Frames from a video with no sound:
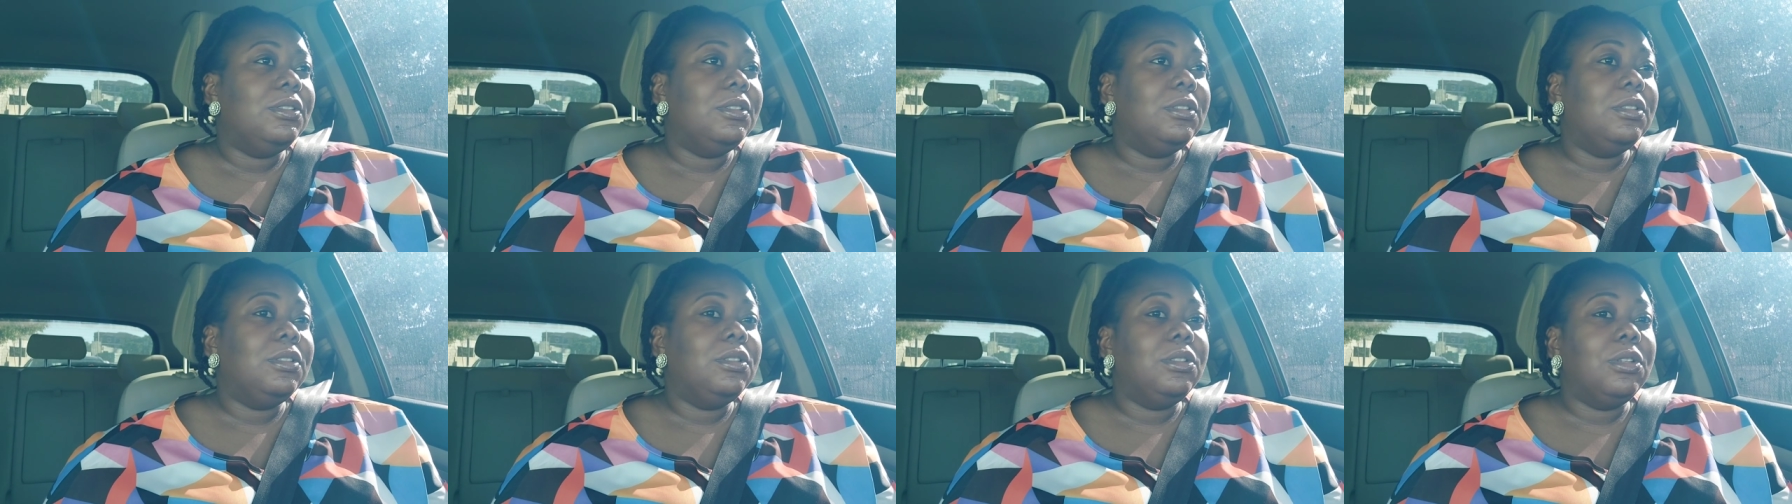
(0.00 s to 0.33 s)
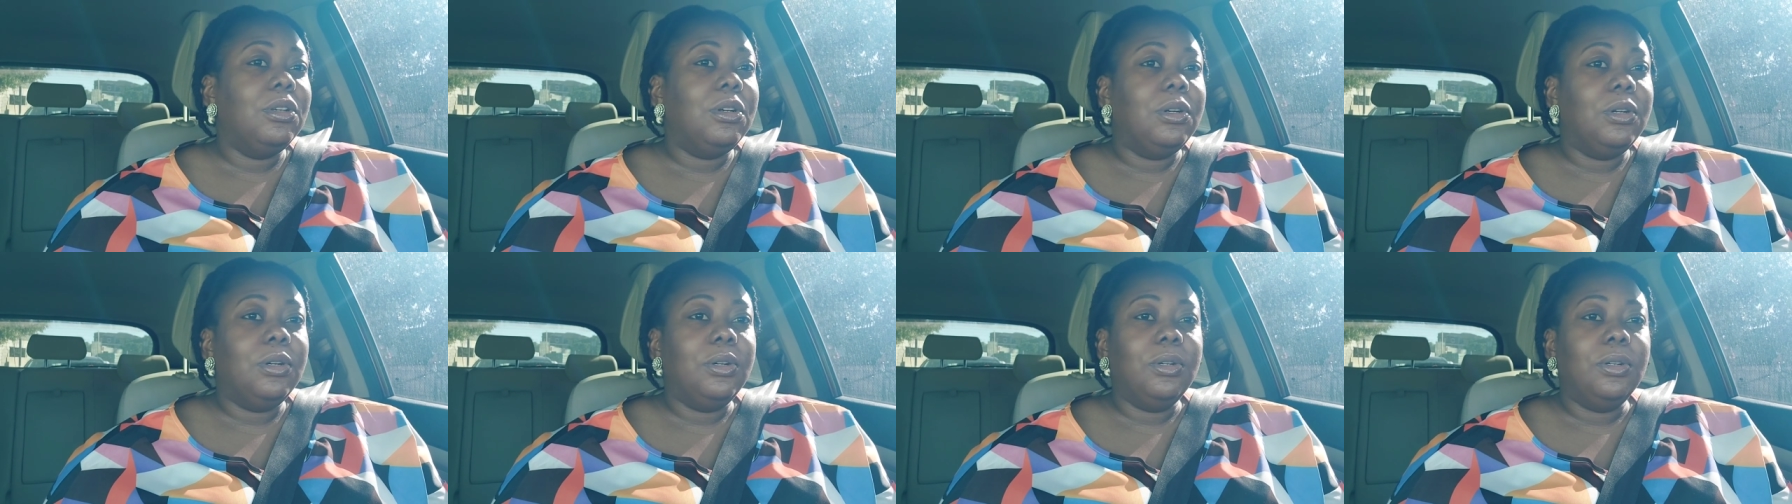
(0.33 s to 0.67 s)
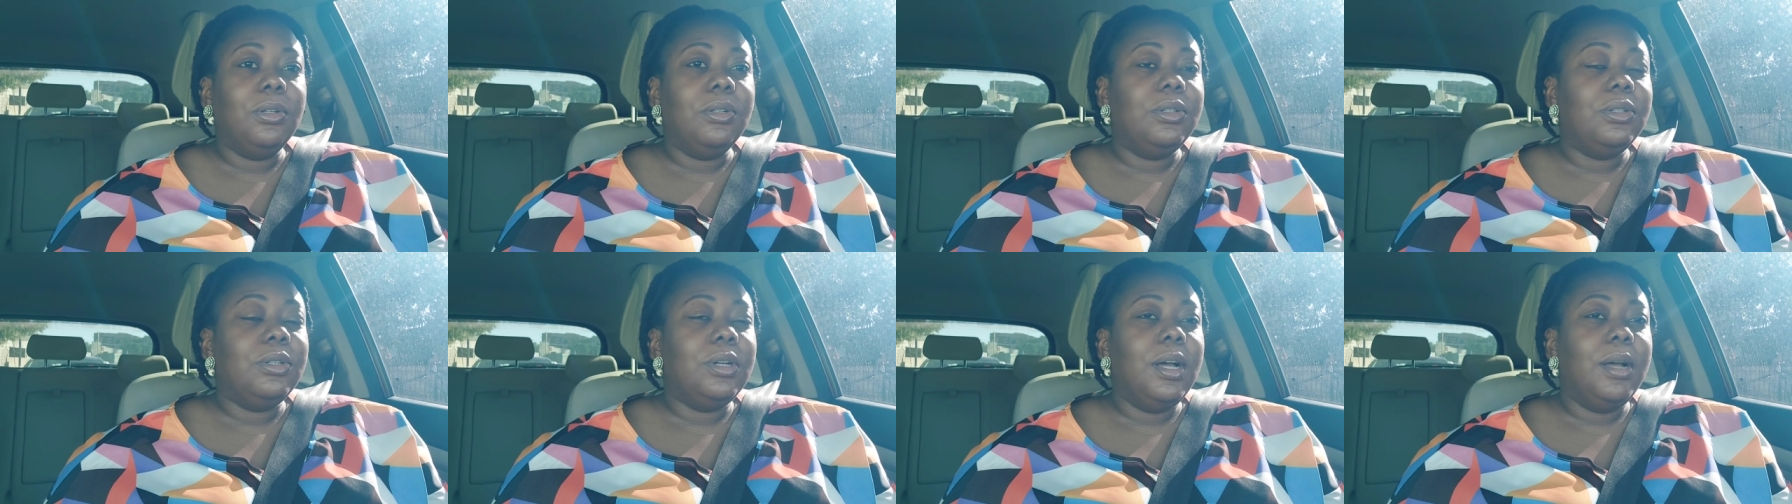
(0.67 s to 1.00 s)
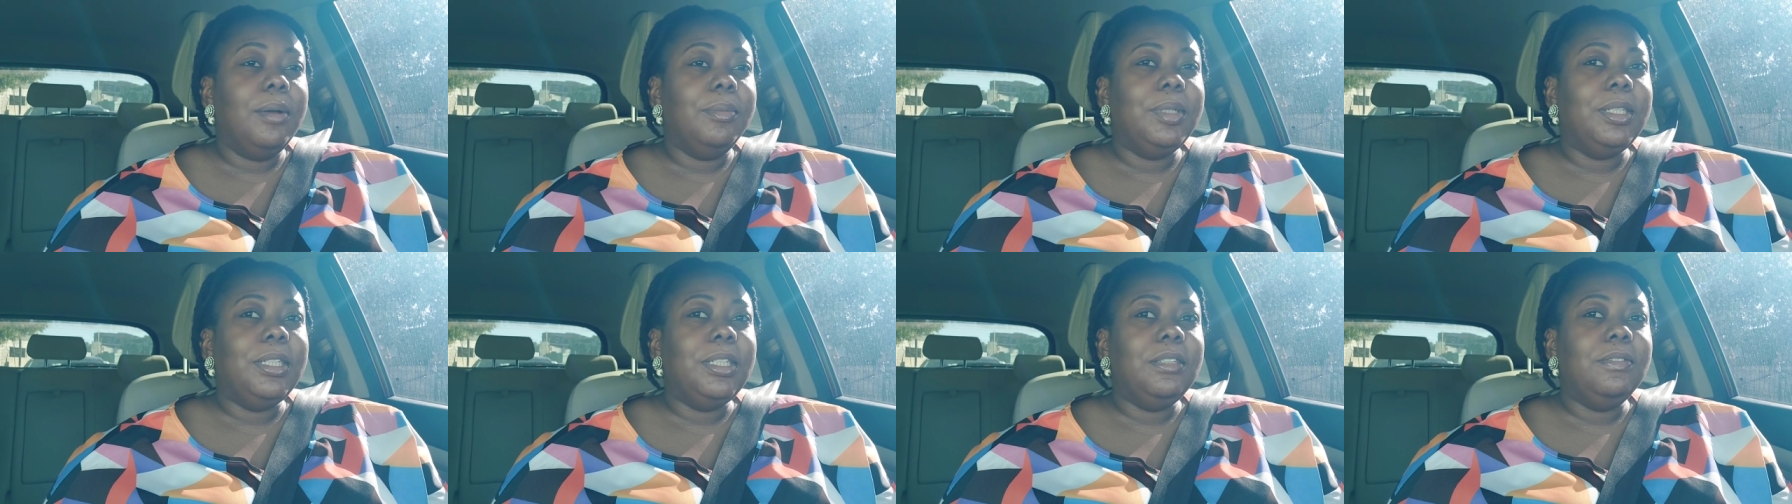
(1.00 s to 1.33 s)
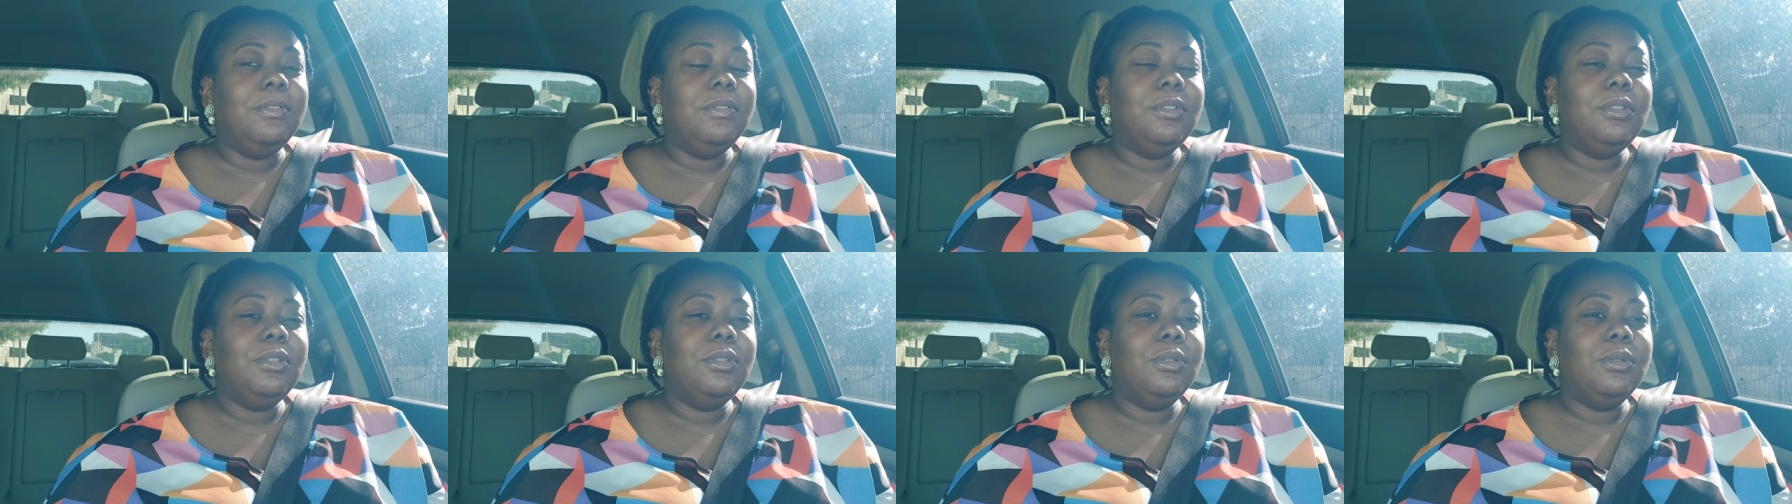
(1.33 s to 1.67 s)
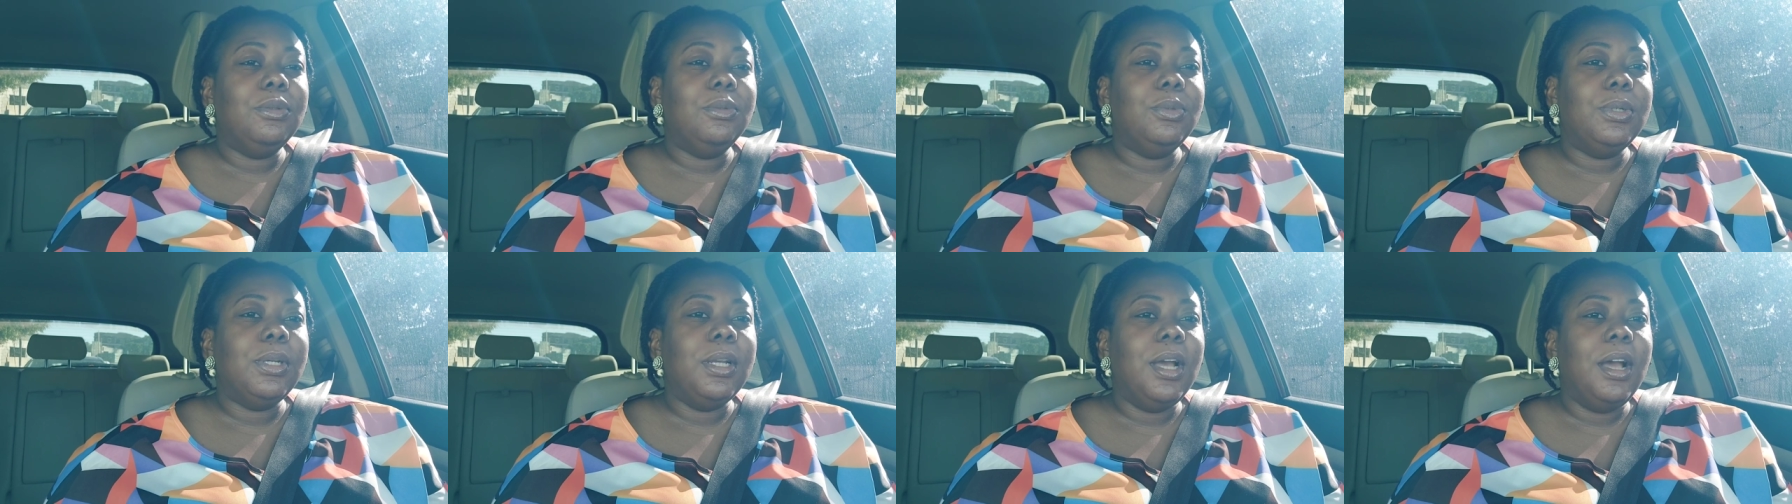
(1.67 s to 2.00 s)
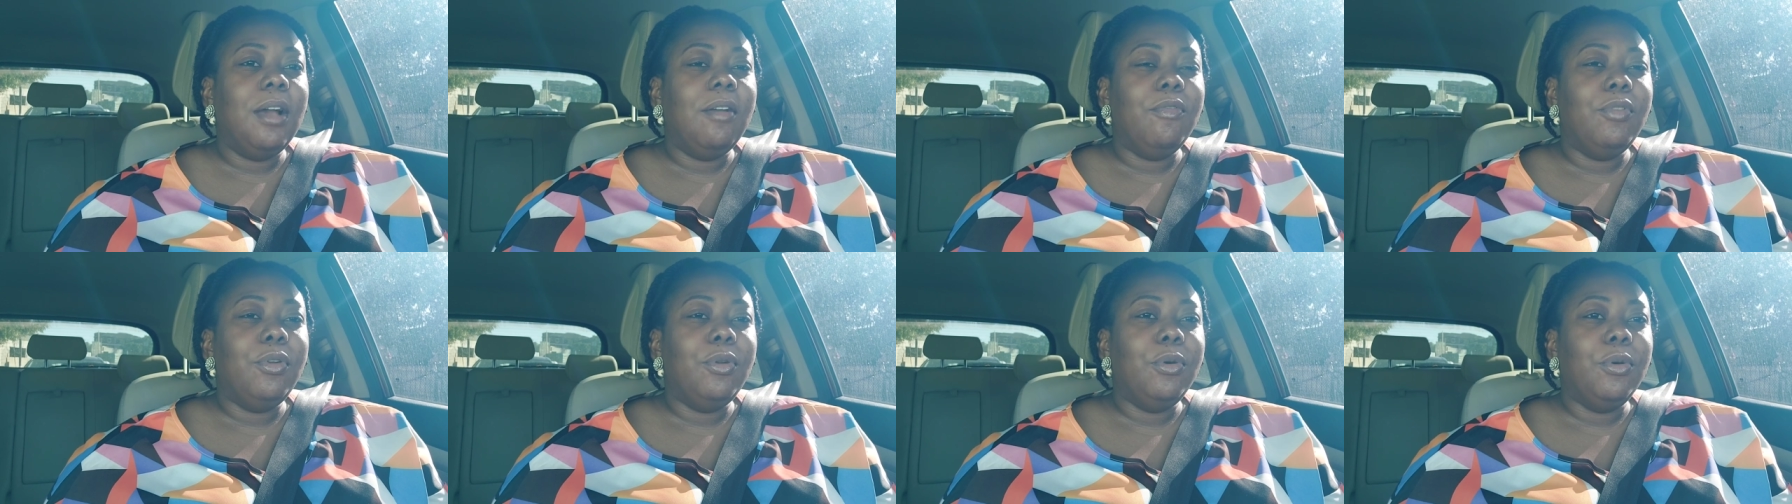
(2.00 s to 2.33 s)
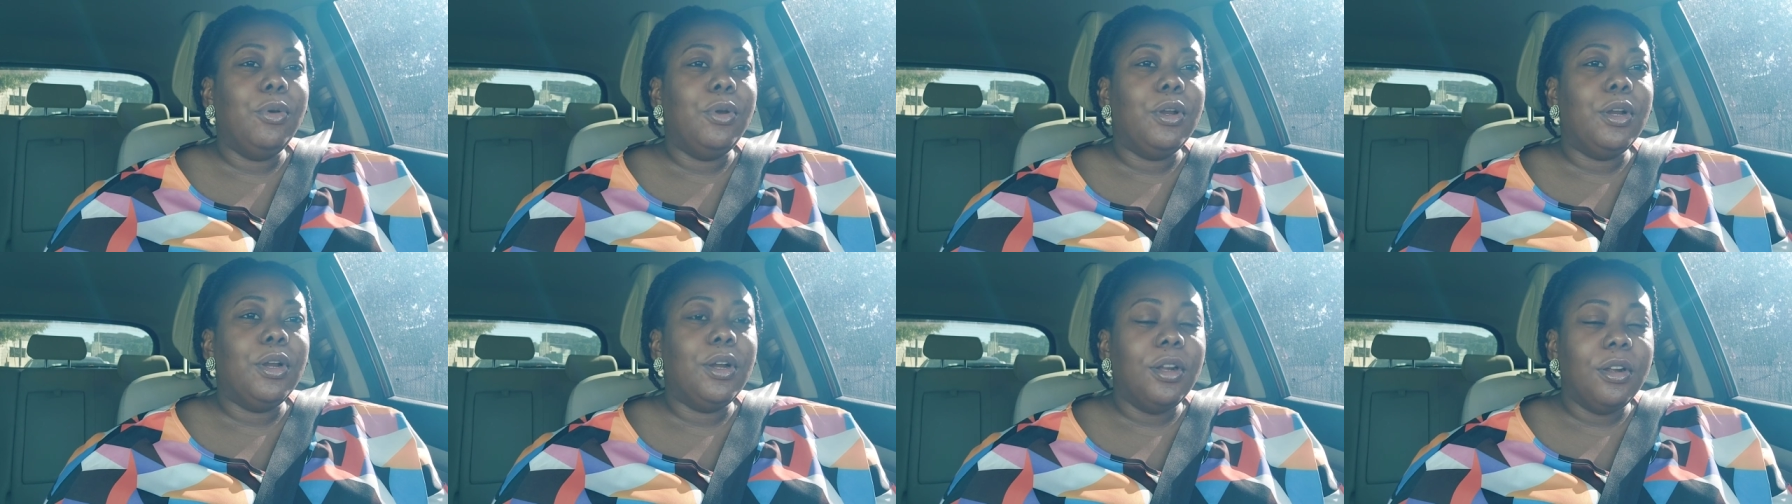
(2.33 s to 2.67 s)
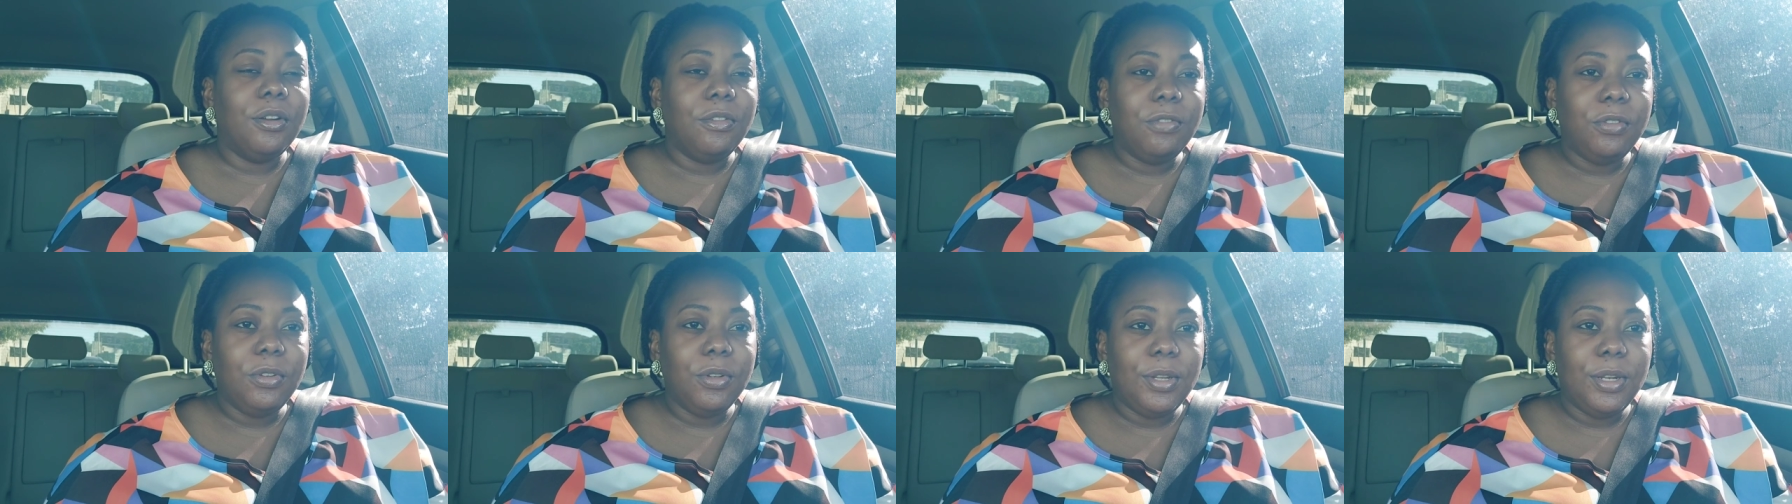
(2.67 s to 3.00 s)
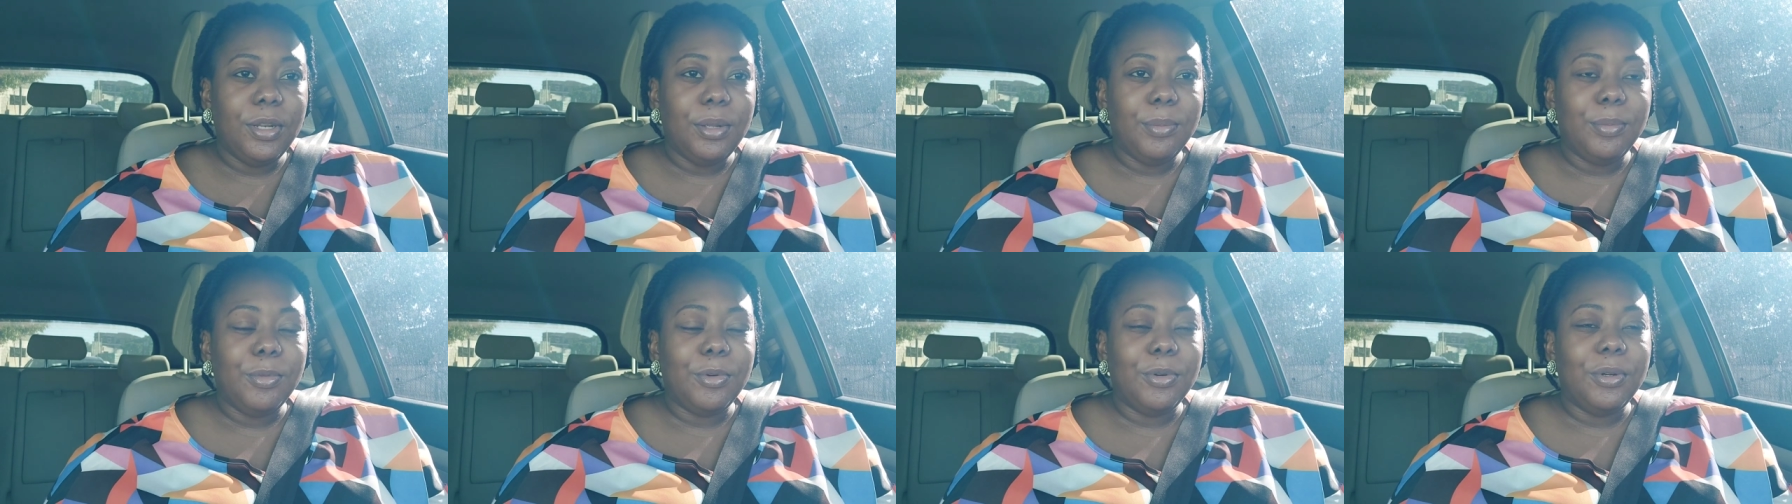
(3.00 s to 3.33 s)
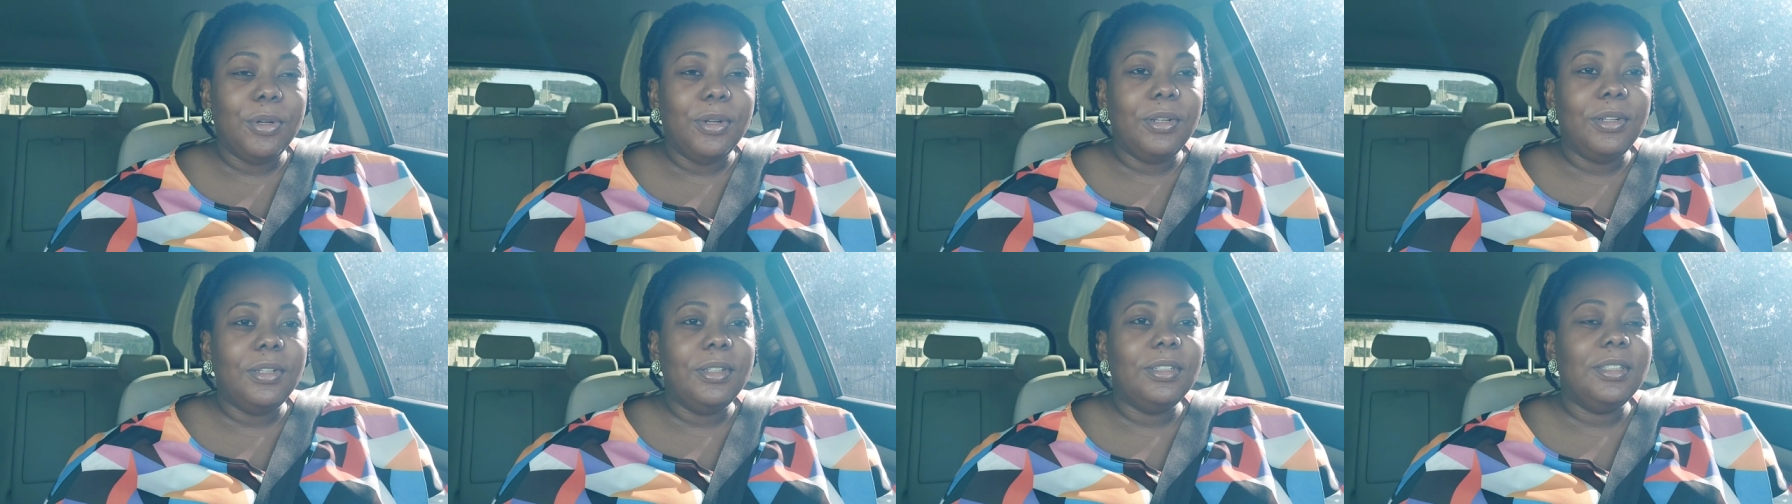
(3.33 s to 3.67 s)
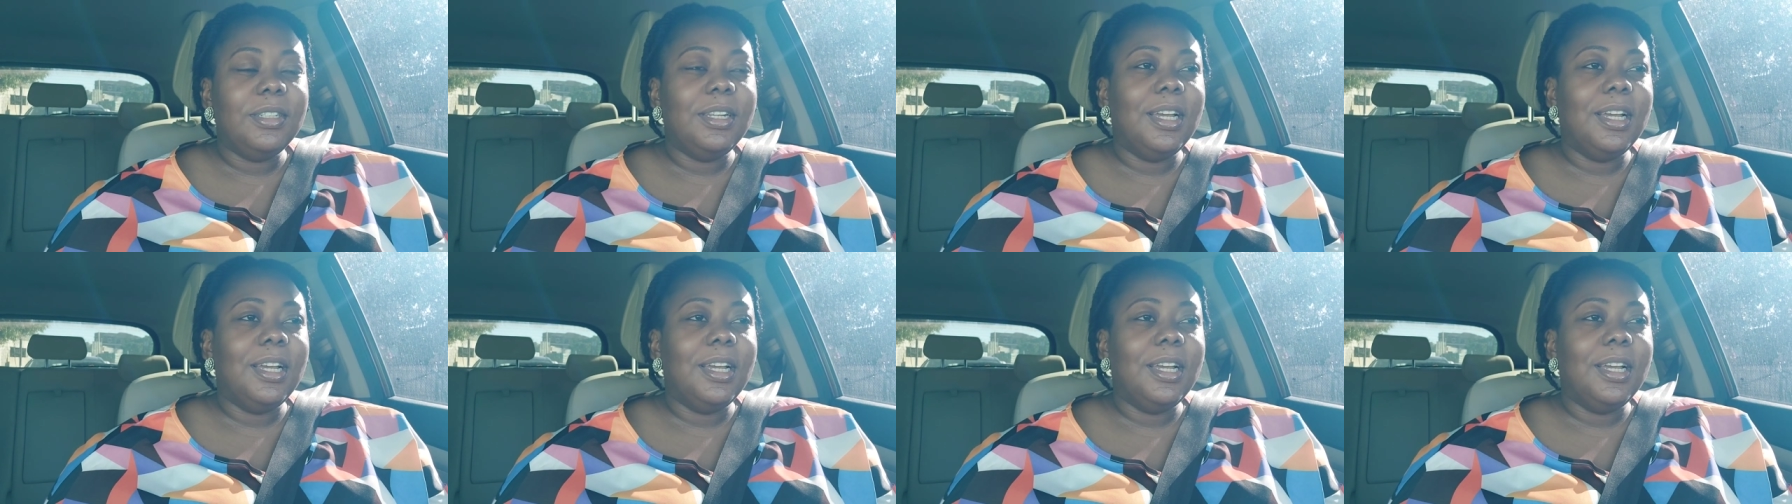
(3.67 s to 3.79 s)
so i mean even though we have no curfew anymore